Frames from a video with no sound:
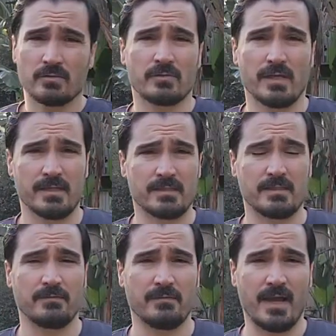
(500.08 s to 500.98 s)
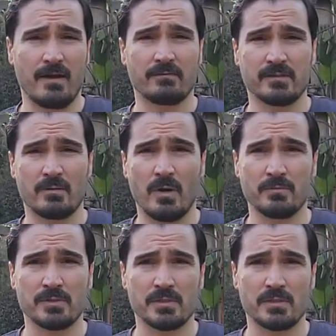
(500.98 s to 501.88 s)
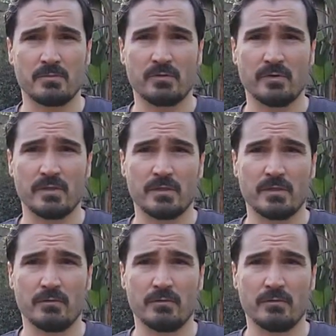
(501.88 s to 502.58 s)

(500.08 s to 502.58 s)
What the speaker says: to test if we have some objects in between,